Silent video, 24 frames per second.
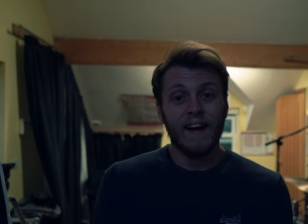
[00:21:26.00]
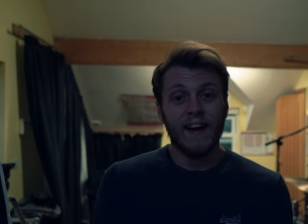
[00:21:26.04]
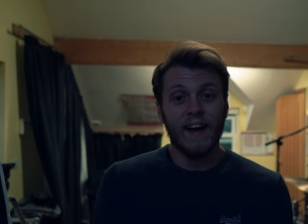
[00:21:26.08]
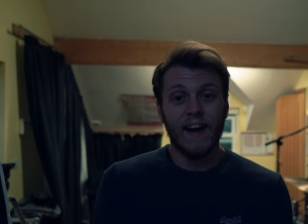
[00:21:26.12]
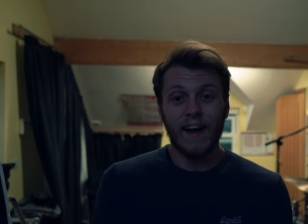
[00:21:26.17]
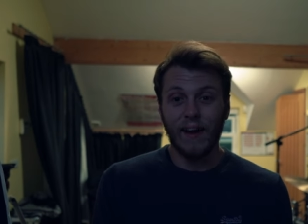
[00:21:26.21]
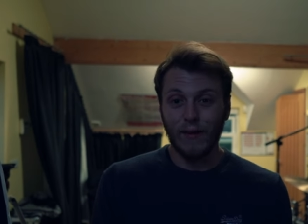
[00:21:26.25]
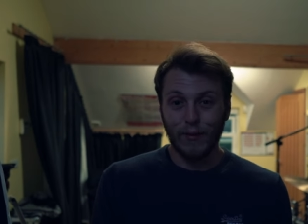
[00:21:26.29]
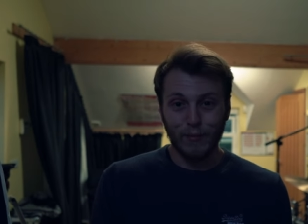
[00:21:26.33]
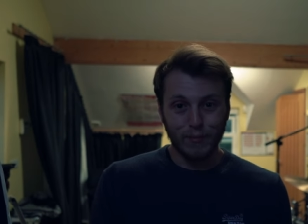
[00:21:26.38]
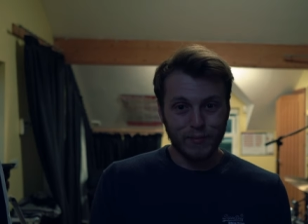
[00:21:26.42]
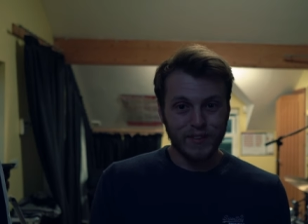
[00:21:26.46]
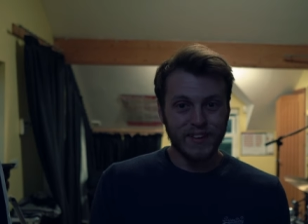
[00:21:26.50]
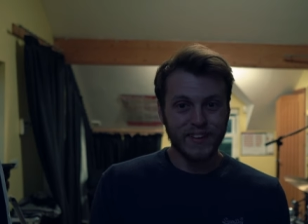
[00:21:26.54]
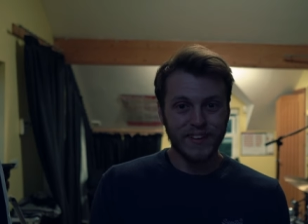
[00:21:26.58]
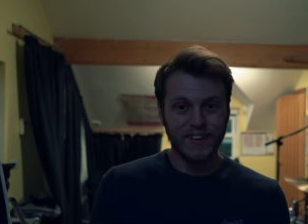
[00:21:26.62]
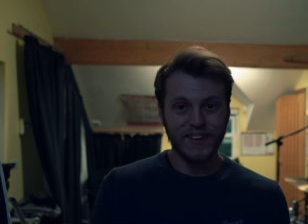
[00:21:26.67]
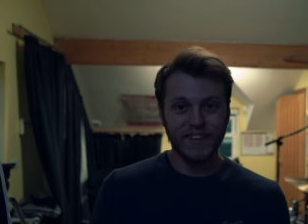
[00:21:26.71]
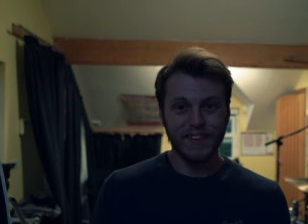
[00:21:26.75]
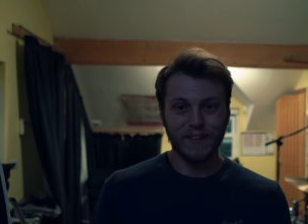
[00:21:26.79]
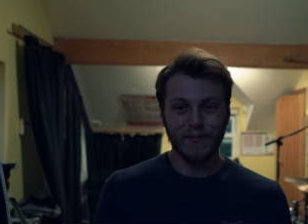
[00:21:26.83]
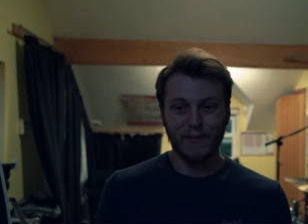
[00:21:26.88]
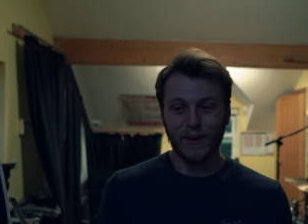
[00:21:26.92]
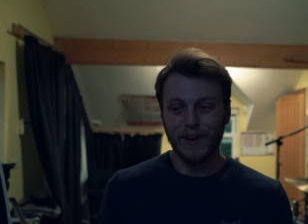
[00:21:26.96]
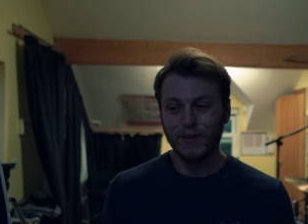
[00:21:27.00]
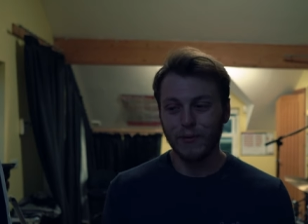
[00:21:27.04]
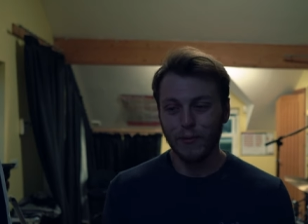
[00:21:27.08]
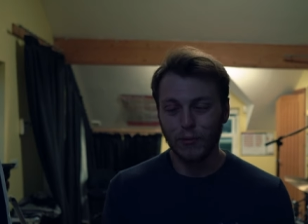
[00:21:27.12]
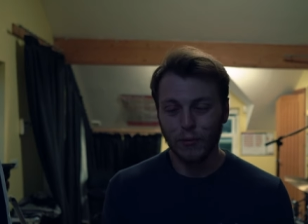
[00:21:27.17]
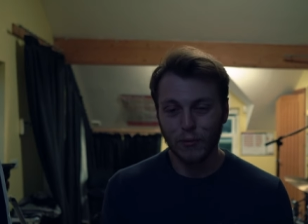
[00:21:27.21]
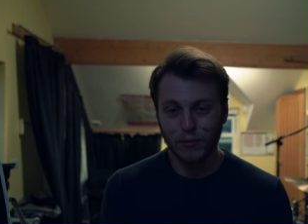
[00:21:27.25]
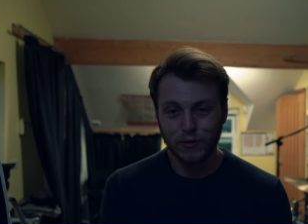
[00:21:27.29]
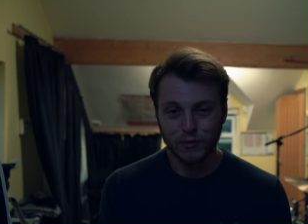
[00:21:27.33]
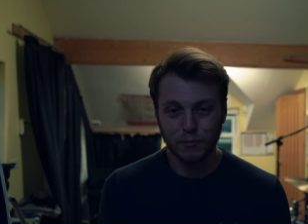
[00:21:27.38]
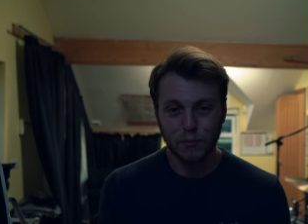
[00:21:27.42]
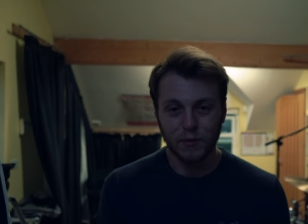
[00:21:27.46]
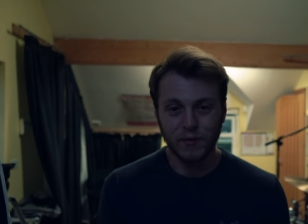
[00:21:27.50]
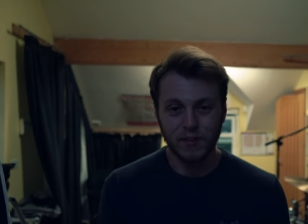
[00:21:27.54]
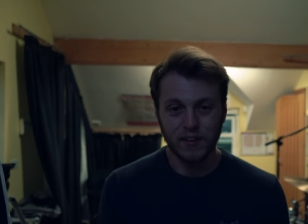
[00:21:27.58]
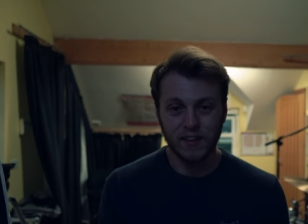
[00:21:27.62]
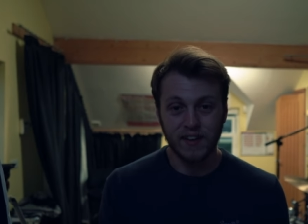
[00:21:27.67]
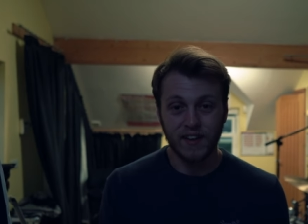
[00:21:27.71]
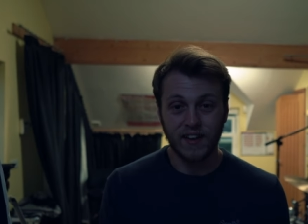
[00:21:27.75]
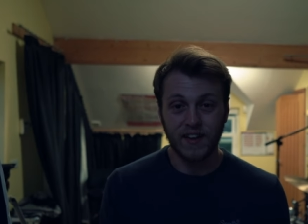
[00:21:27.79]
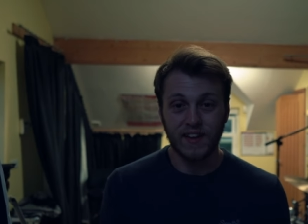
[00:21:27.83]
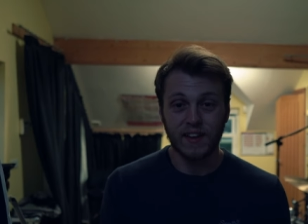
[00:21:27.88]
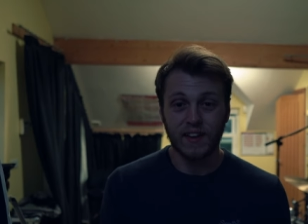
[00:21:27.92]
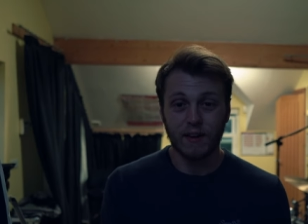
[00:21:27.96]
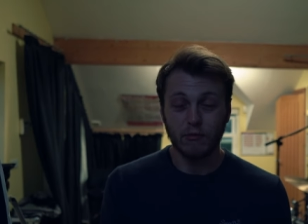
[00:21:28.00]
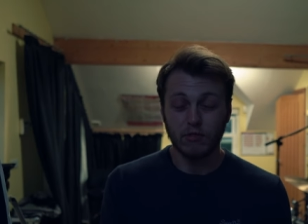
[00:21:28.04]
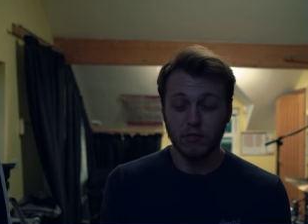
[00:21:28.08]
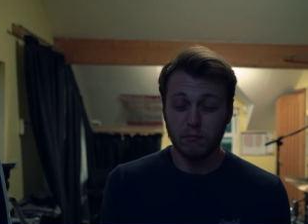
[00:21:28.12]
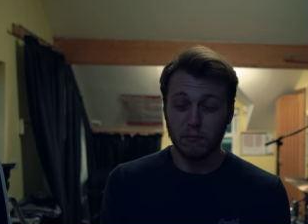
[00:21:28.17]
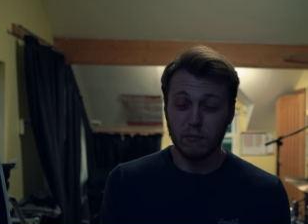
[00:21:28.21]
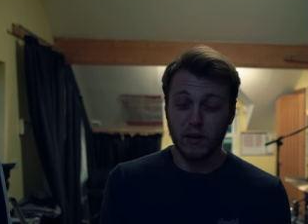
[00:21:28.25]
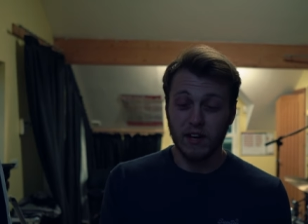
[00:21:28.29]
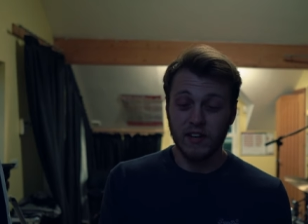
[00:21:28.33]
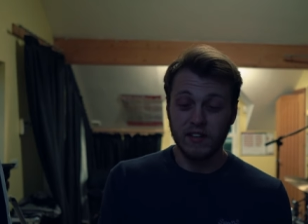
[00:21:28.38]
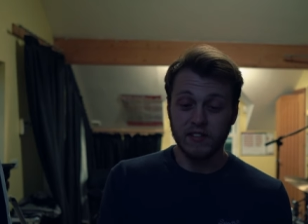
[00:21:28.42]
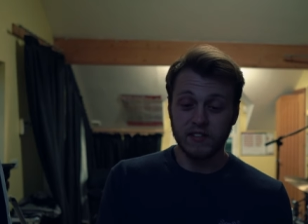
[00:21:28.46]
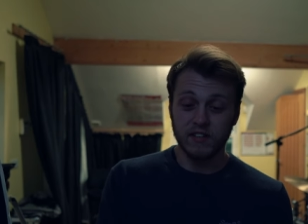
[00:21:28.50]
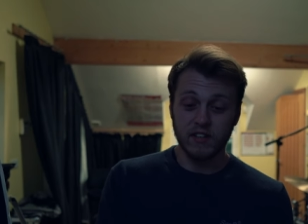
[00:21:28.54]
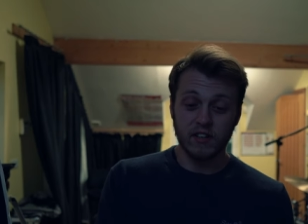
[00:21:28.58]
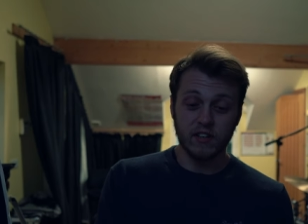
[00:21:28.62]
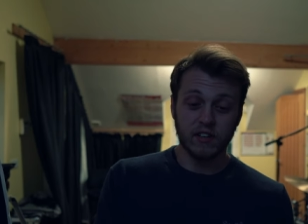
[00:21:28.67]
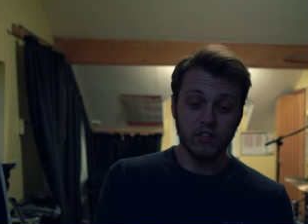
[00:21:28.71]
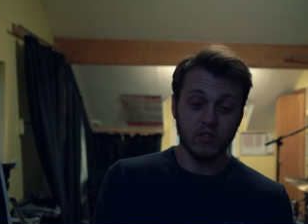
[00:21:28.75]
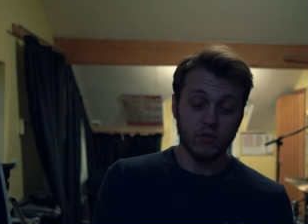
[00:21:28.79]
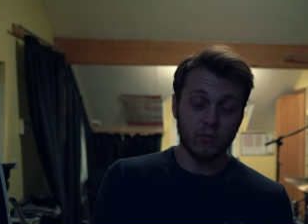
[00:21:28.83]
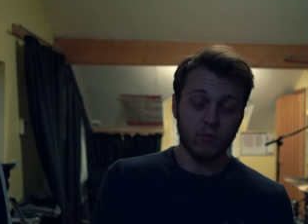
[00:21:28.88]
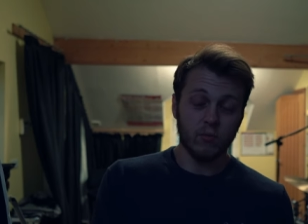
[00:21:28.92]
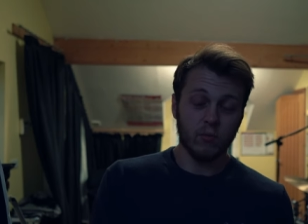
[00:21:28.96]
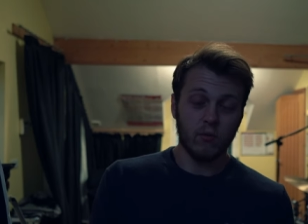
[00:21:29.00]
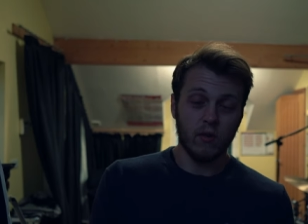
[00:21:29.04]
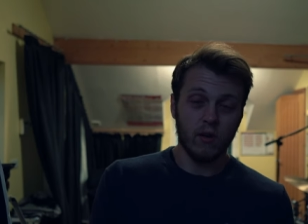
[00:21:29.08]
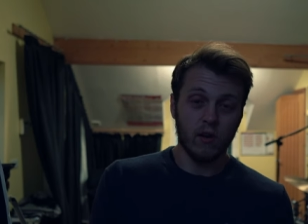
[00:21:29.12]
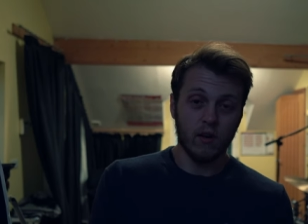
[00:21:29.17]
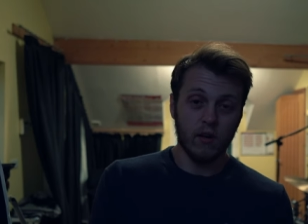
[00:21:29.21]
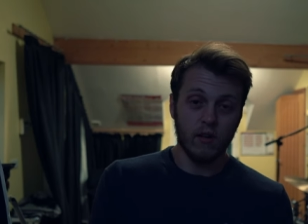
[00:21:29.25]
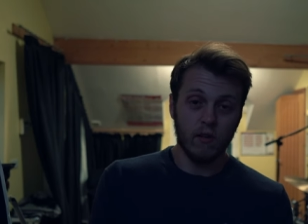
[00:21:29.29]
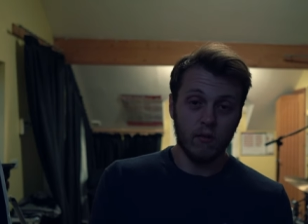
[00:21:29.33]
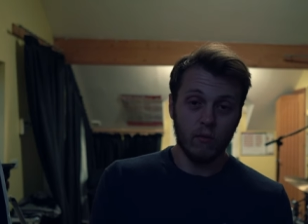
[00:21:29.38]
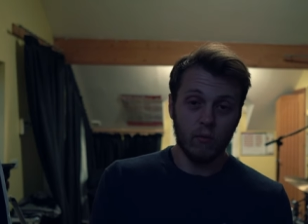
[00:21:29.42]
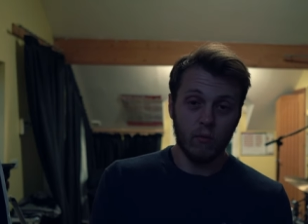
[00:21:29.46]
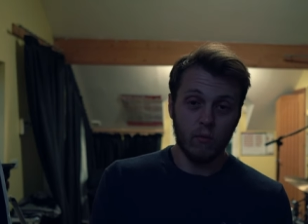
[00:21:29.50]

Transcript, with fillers: helped, the way you all responded. That, that was amazing, because uh,